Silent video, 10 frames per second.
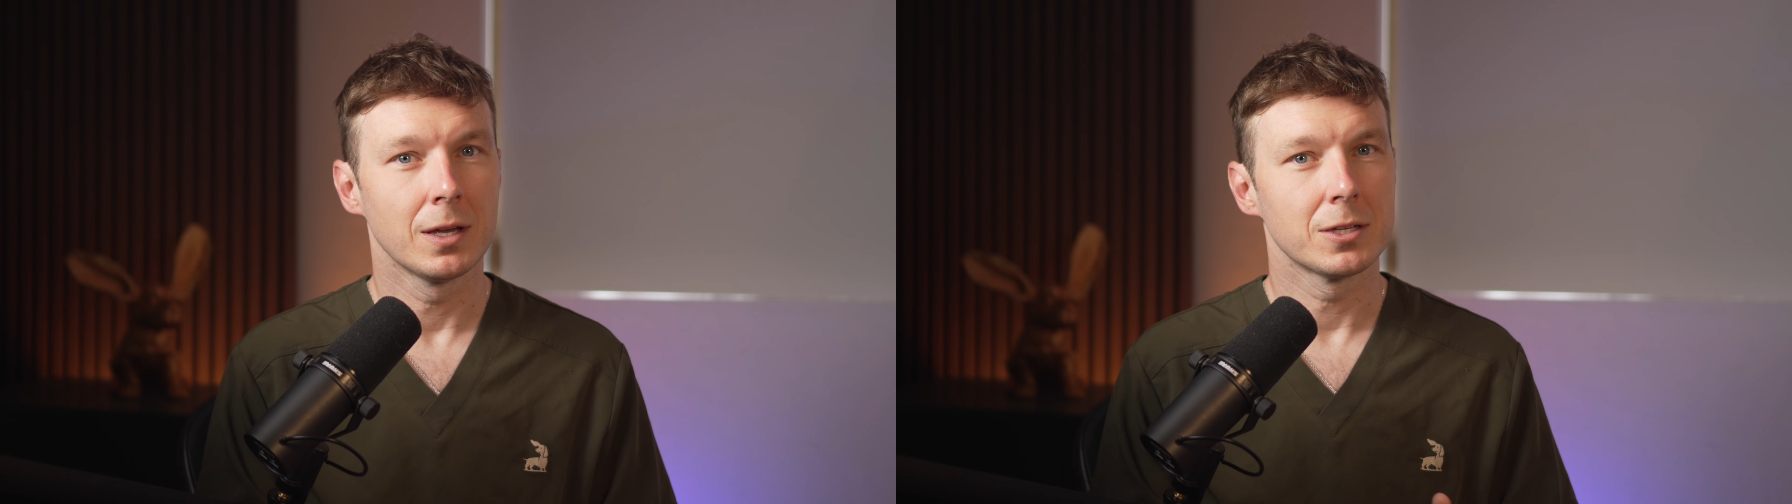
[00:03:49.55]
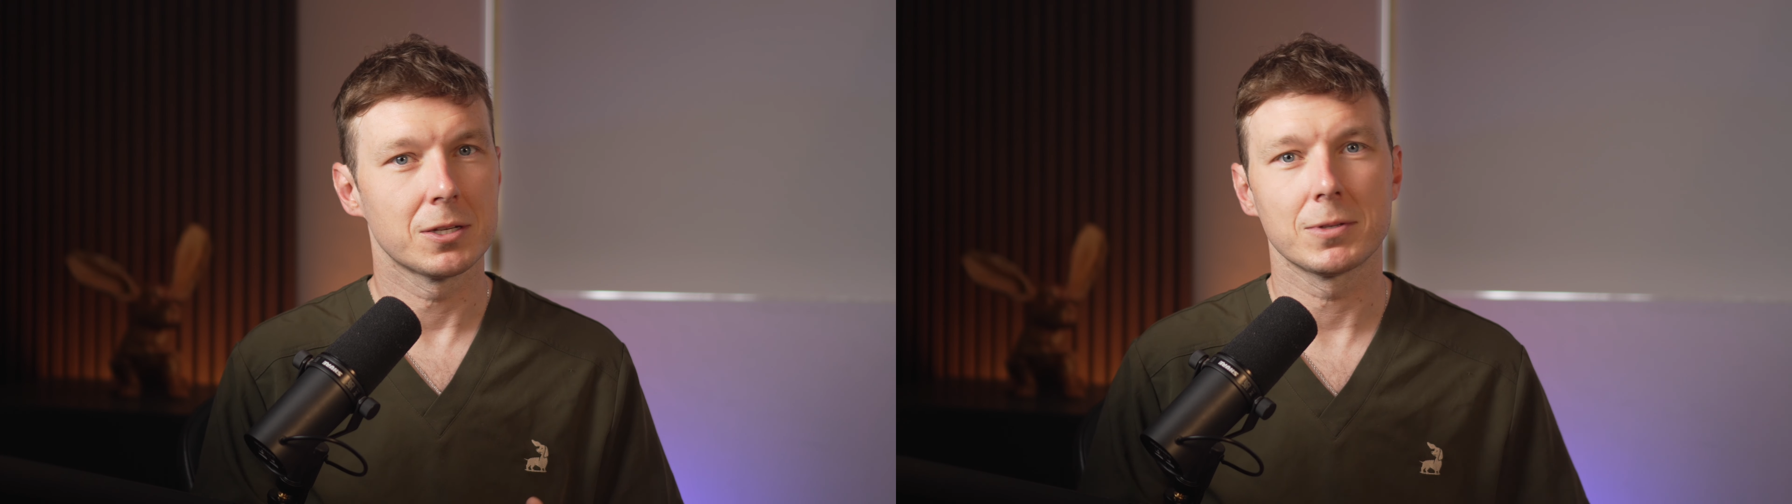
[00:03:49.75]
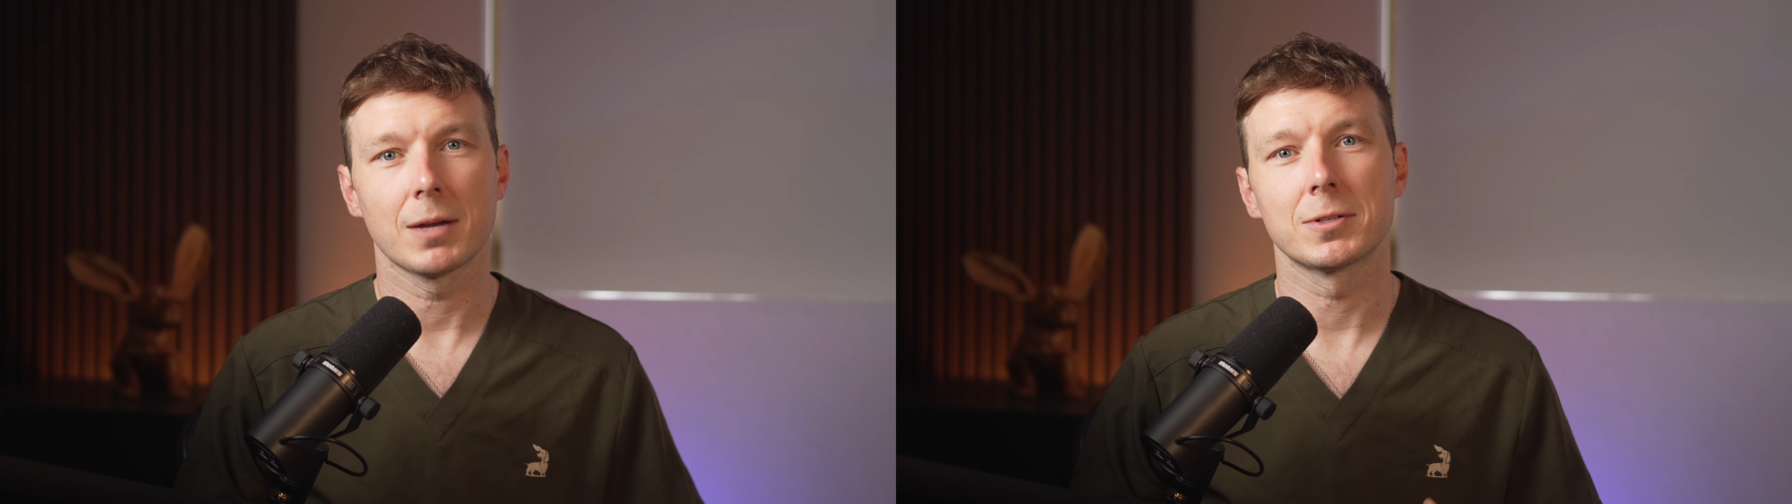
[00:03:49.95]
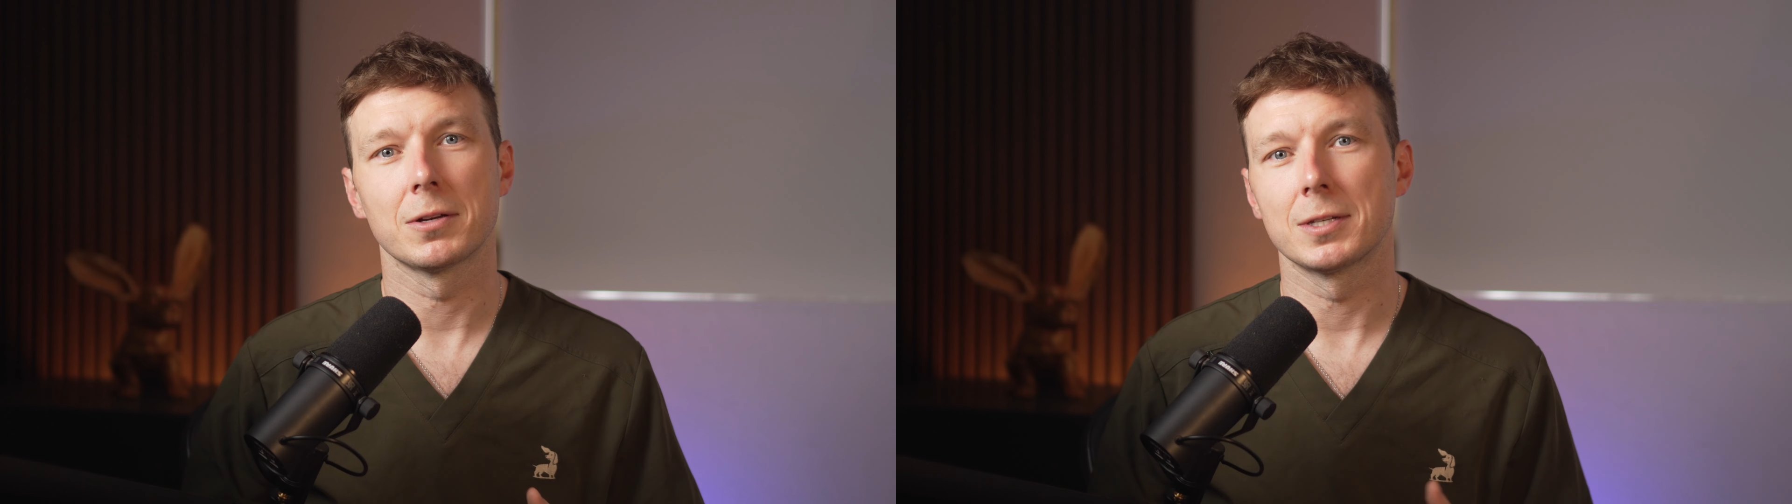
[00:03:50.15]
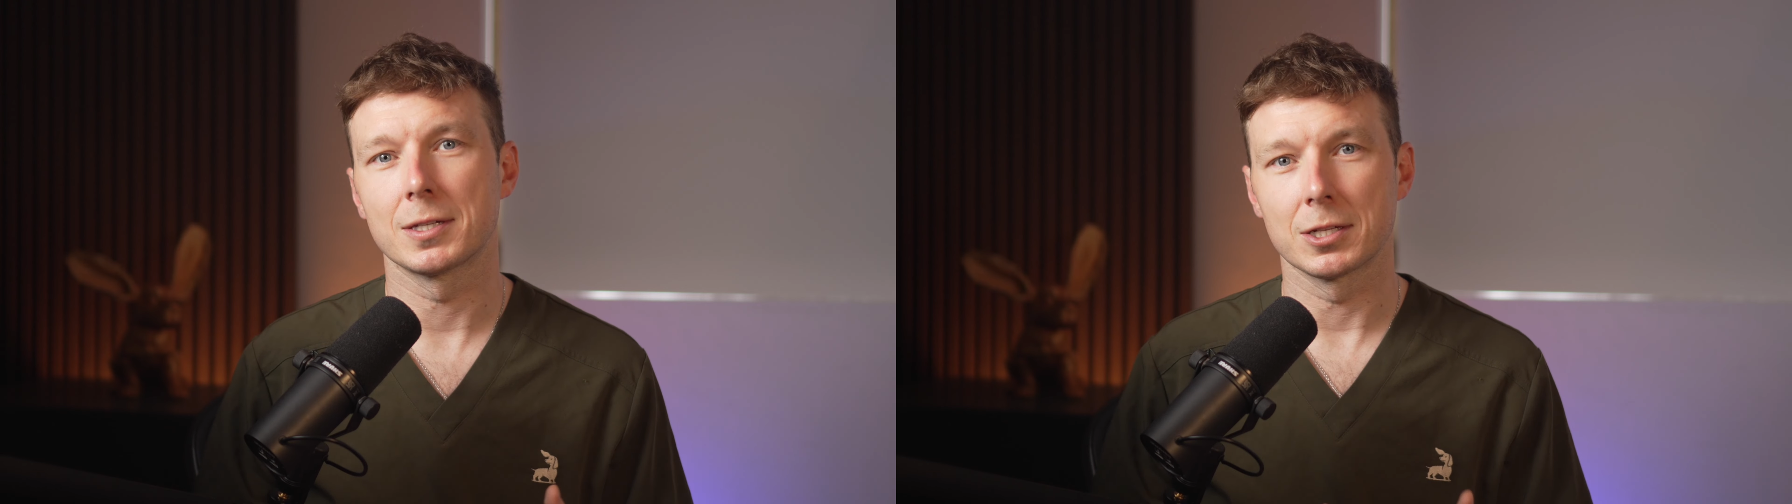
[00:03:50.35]
sometimes
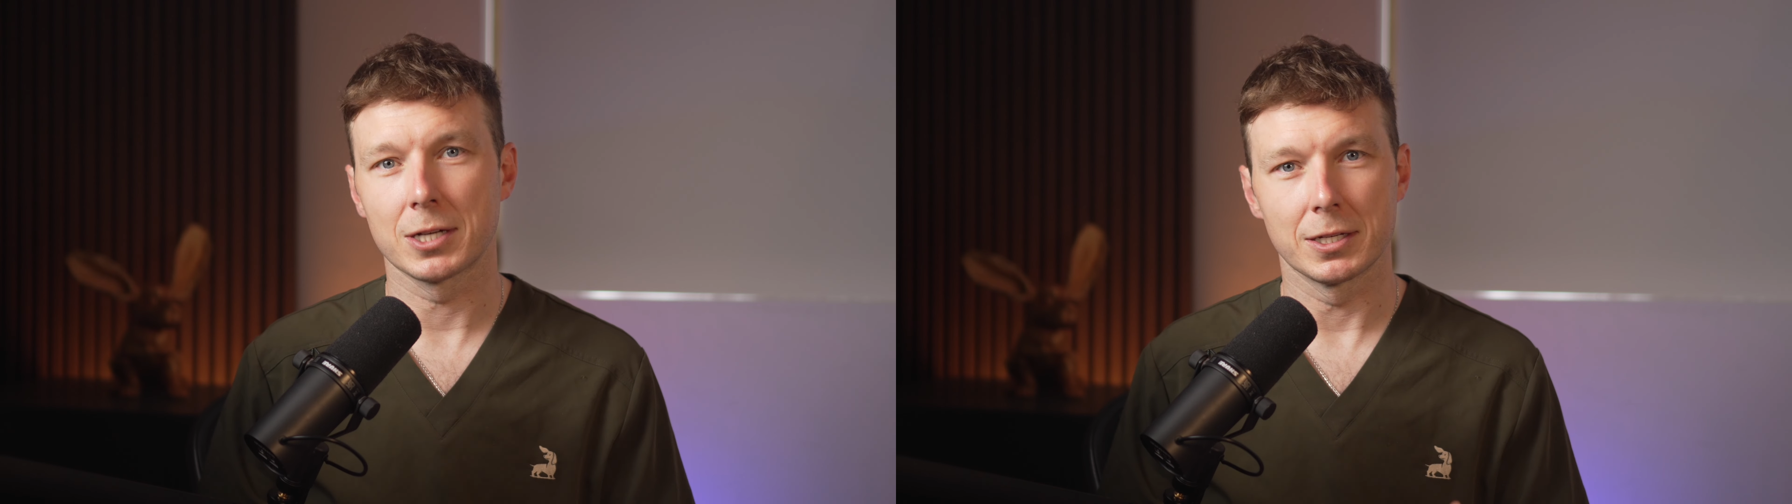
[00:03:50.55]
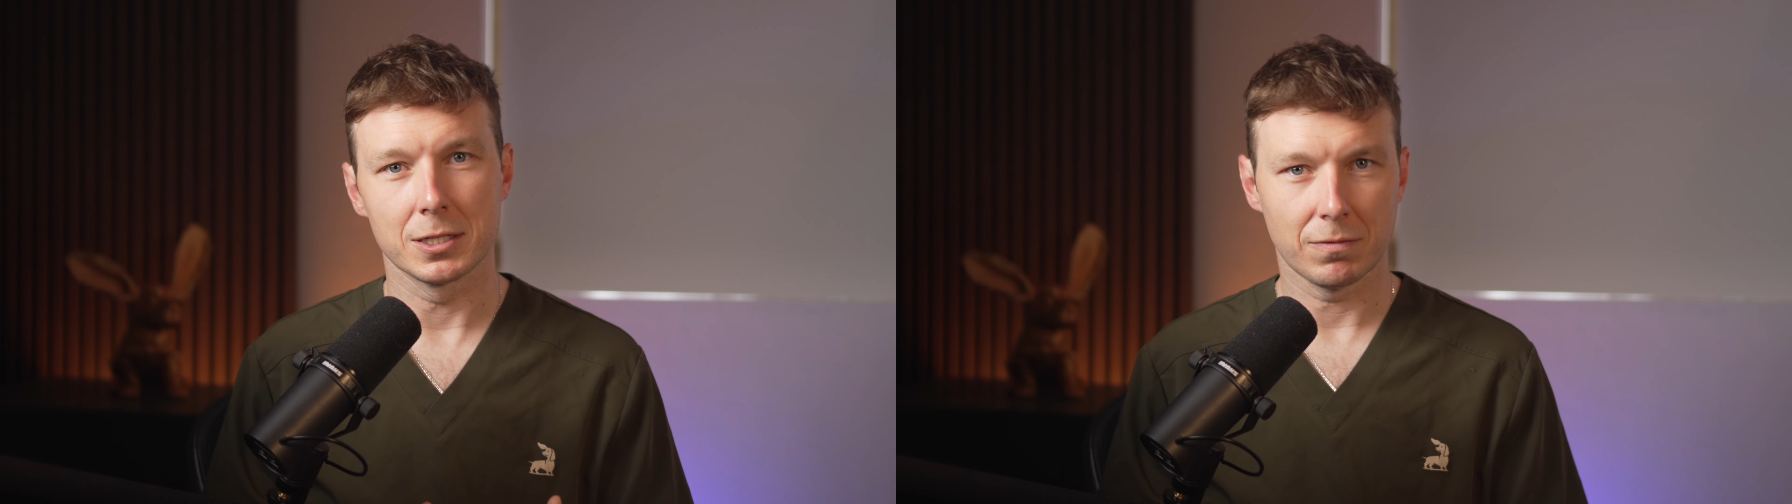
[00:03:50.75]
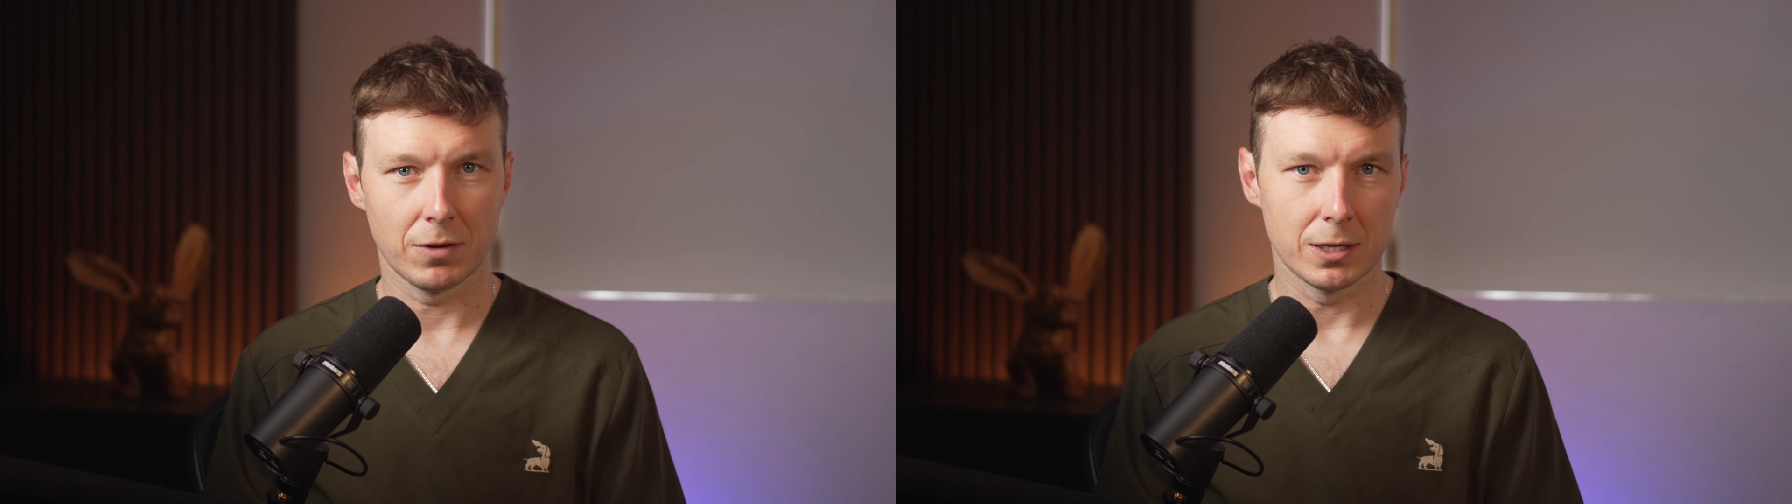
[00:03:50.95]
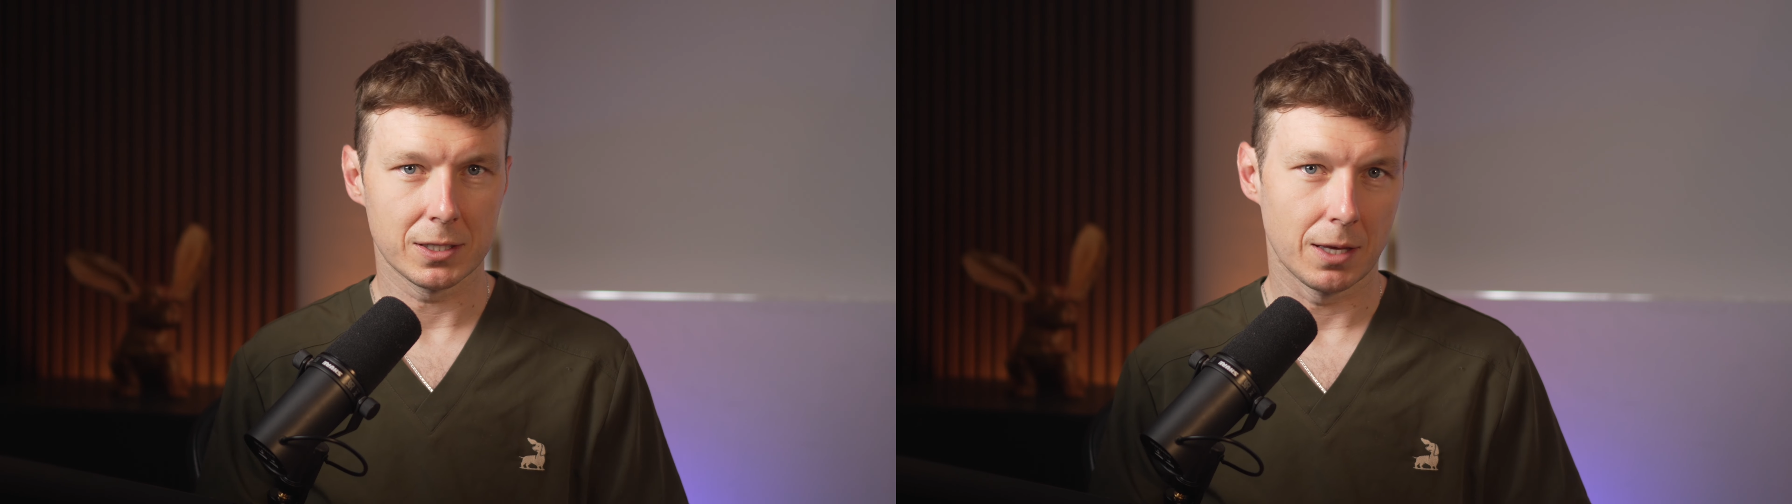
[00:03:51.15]
notice the changes first.